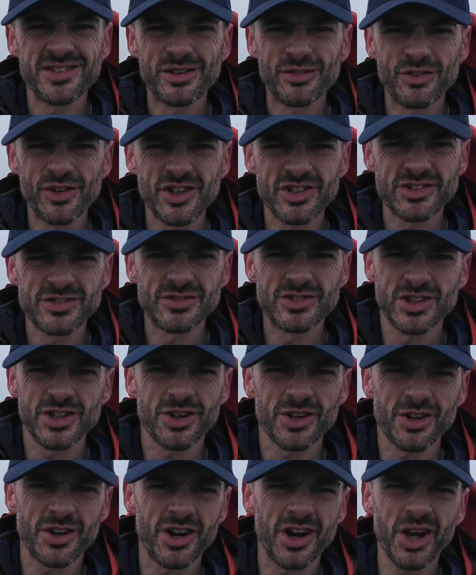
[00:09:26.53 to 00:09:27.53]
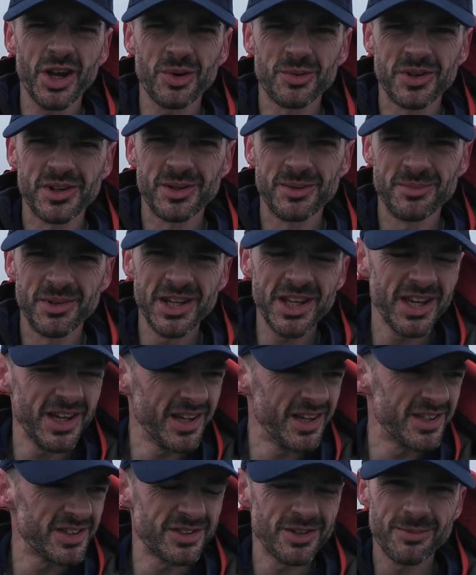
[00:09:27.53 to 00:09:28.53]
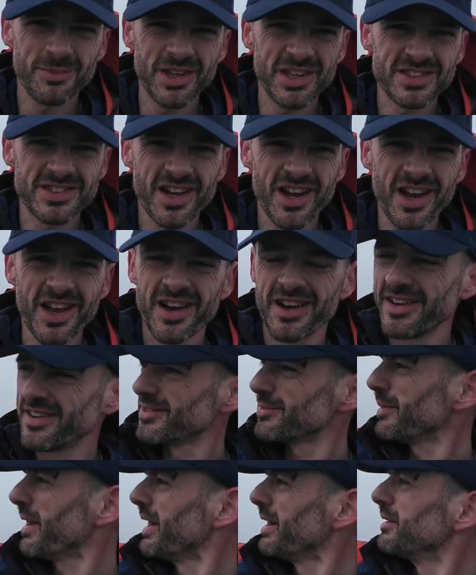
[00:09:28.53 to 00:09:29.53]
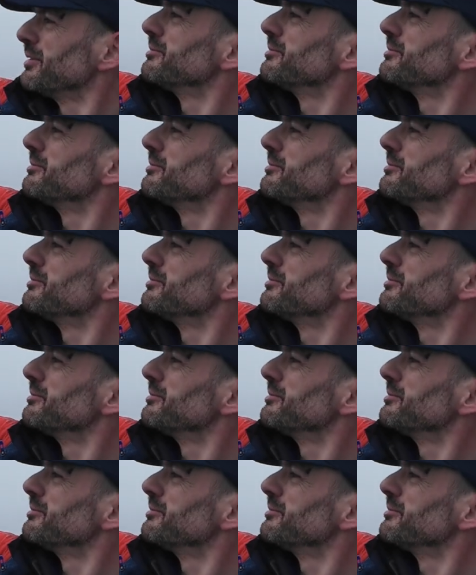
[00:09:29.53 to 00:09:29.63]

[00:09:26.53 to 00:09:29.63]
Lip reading: the first of two. I've got a higher one in a minute. 2 metres higher. It's about,